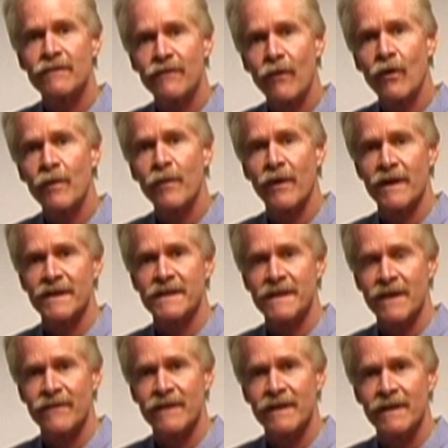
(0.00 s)
to 4 plus
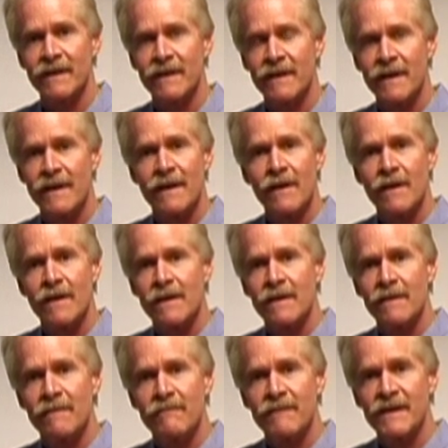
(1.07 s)
7.
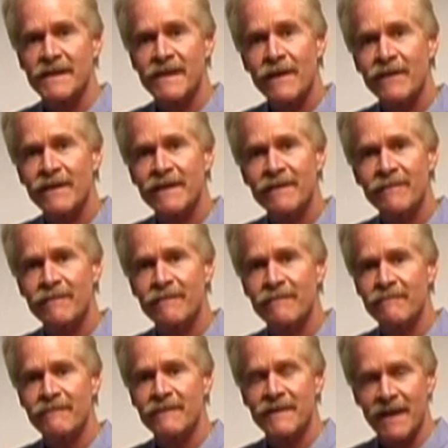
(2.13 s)
The 7
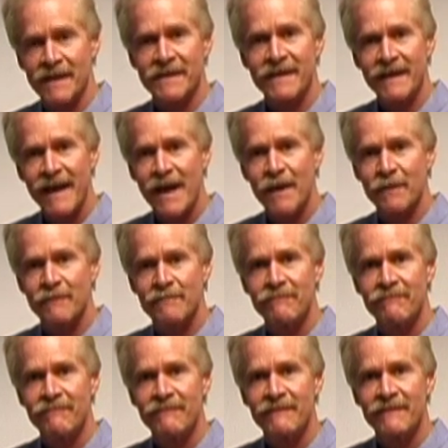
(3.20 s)
doesn't count.
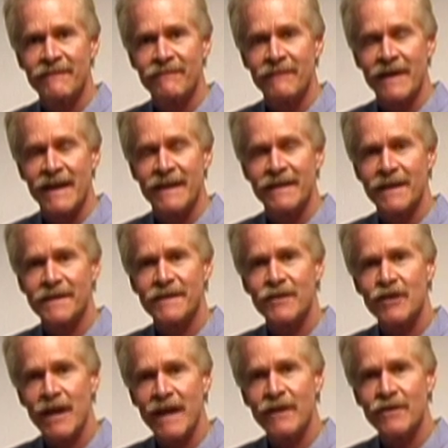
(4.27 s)
It doesn't
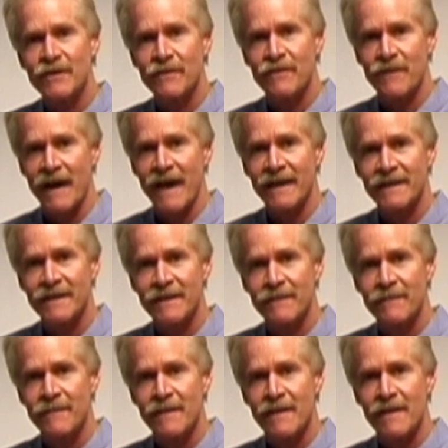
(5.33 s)
change the fact
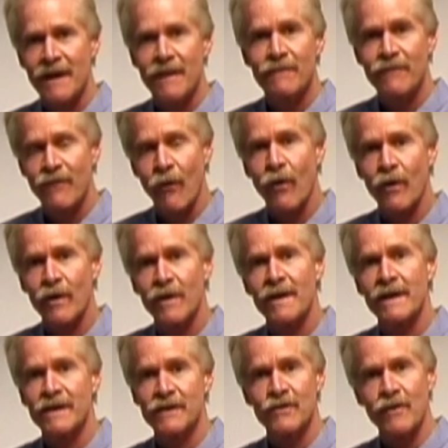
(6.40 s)
that 4
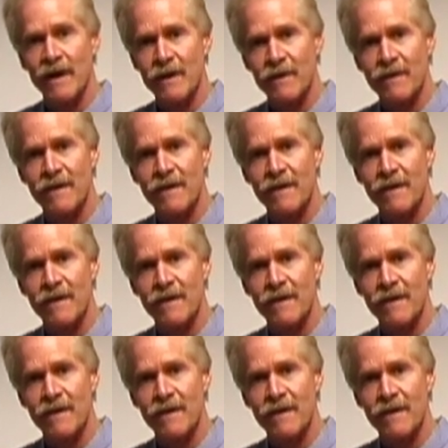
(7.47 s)
is greater